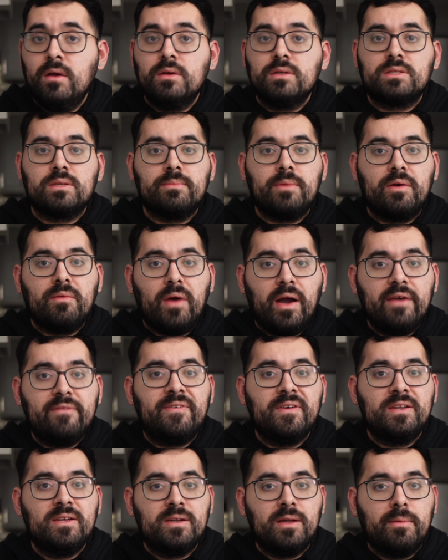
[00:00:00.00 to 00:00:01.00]
So my wife
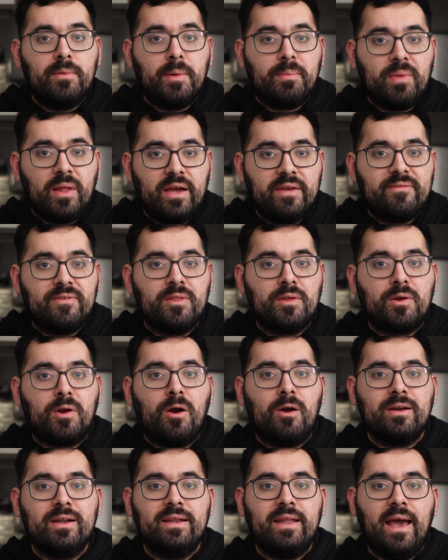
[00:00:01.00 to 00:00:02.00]
ended up applying for the
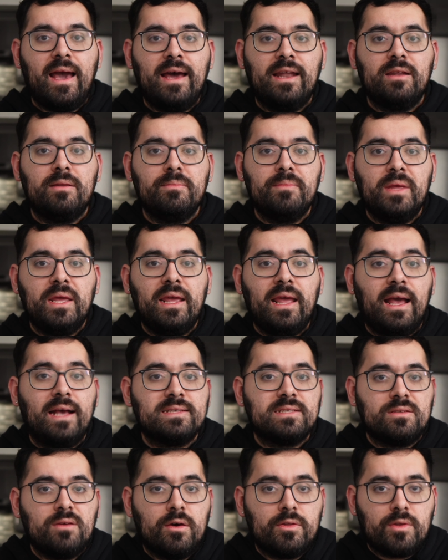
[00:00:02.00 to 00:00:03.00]
card and added me
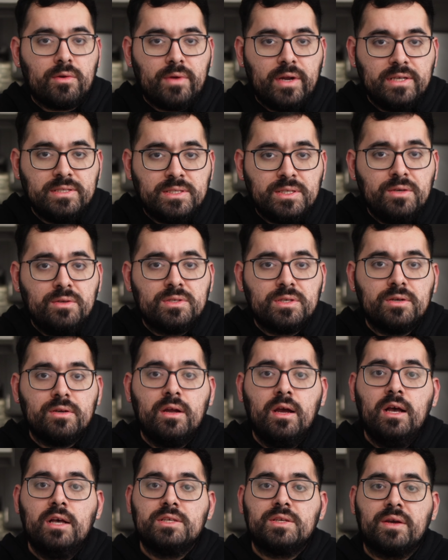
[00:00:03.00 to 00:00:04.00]
as an authorized user
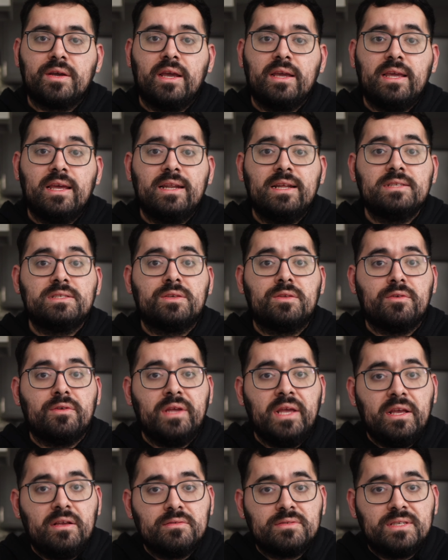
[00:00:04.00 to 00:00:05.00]
so I can get into their
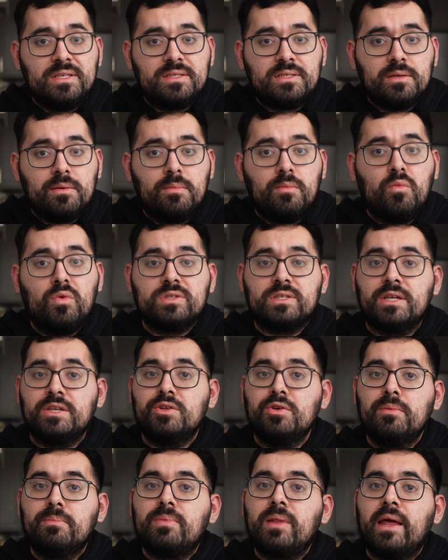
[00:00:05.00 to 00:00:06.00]
ecosystem, which I
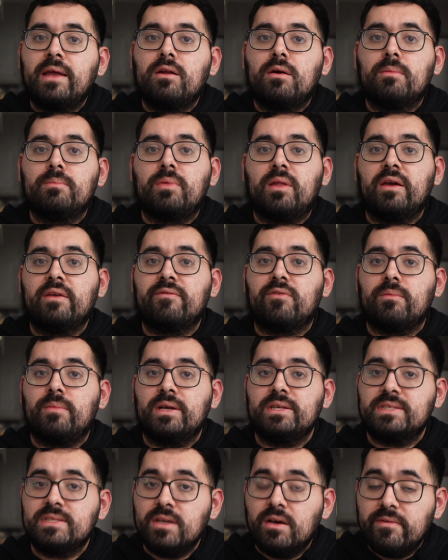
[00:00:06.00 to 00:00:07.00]
do plan on applying for
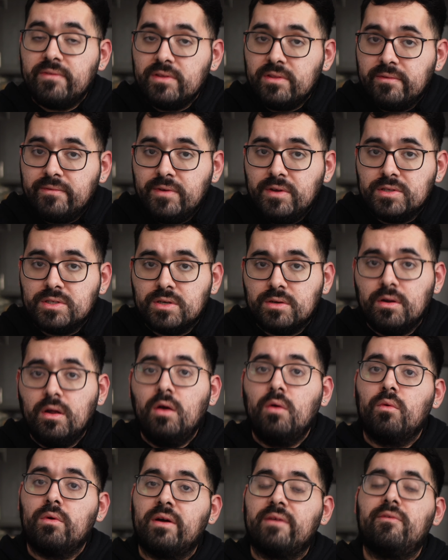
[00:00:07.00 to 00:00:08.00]
myself in the future
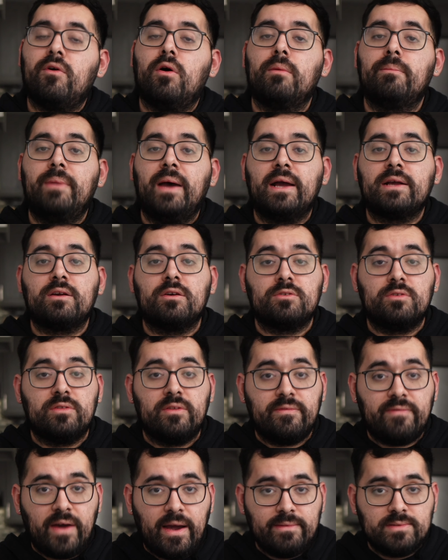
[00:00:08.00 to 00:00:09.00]
when I fall back under the
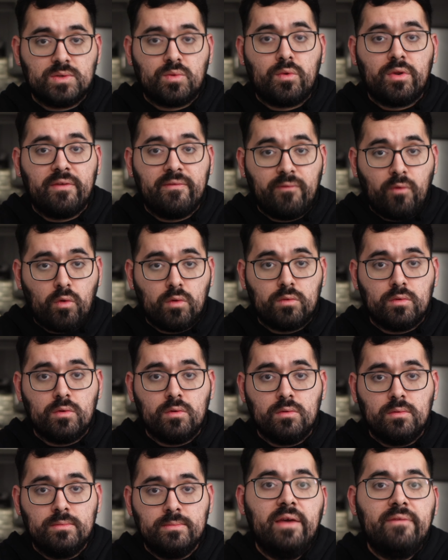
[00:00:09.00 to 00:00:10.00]
524
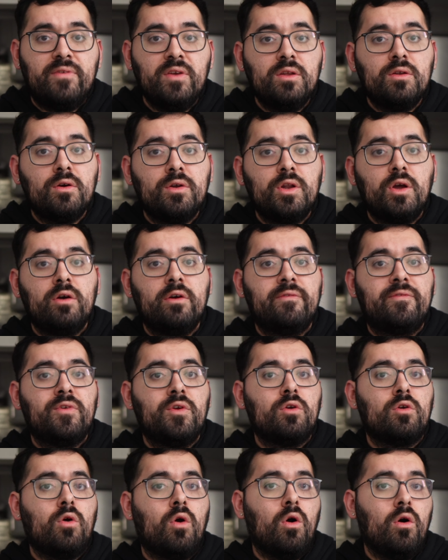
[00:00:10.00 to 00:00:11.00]
rule. If you don't know if
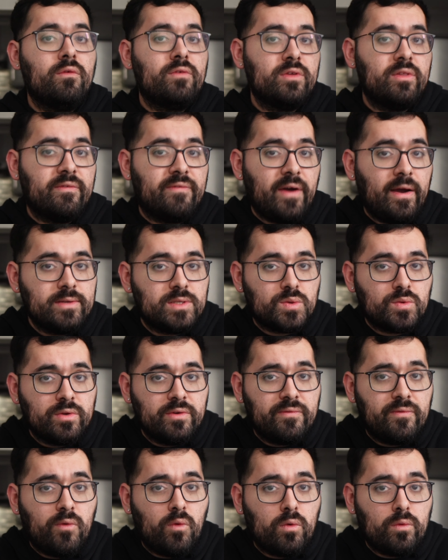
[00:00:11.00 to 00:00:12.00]
you're over the
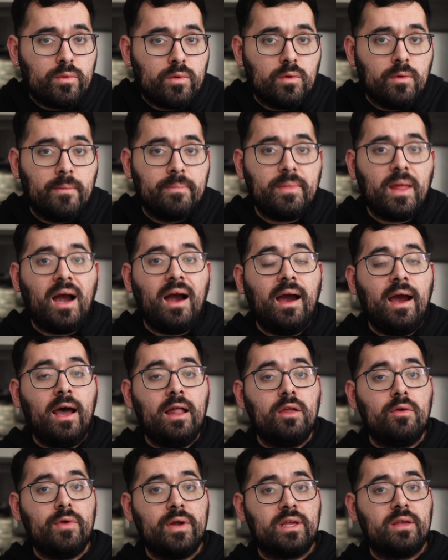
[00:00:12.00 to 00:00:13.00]
524 rule, I
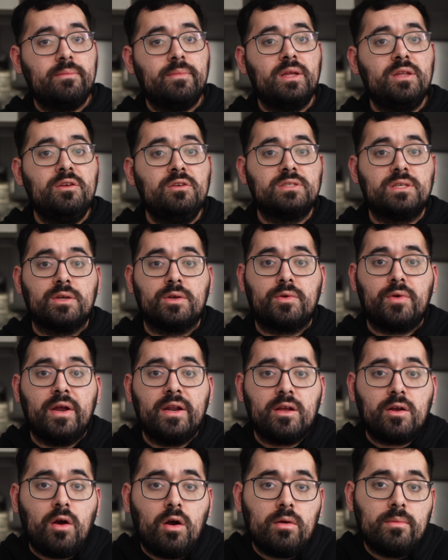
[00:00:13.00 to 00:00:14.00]
highly recommend using
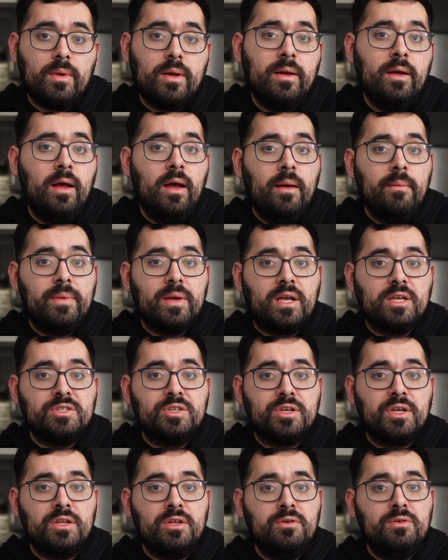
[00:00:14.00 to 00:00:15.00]
Credit Karma because
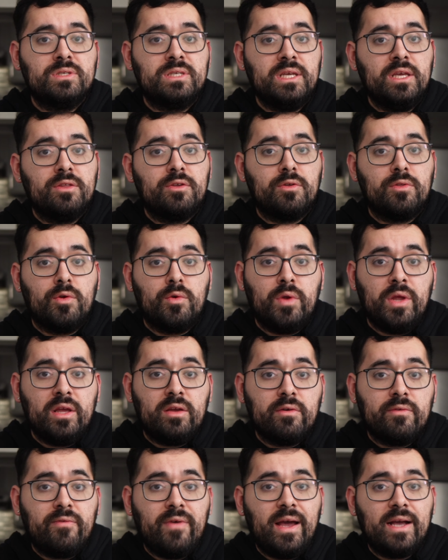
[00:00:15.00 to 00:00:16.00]
you can use either their
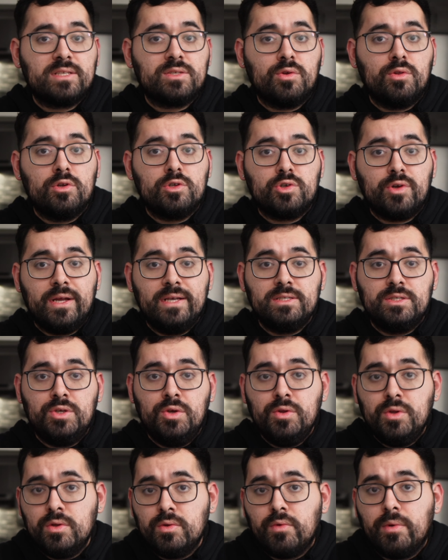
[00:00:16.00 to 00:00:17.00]
Equifax or the
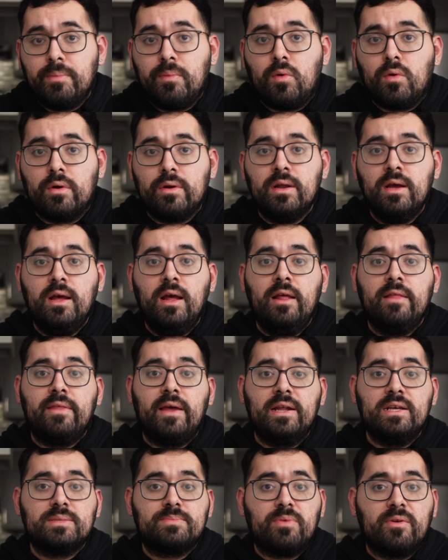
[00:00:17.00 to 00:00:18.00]
TransUnion report
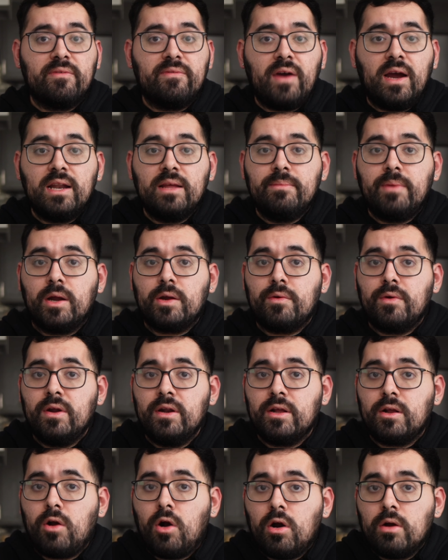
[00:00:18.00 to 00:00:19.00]
that is provided by
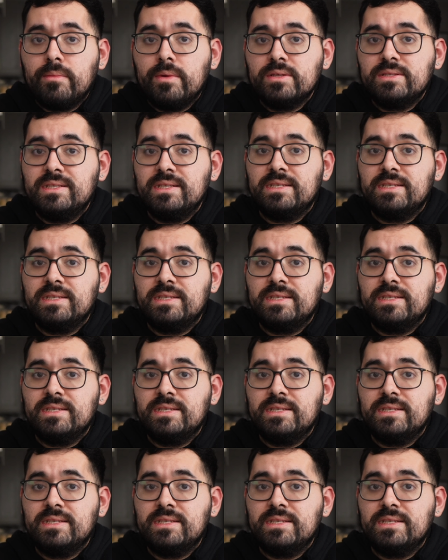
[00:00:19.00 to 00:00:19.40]
Credit Karma to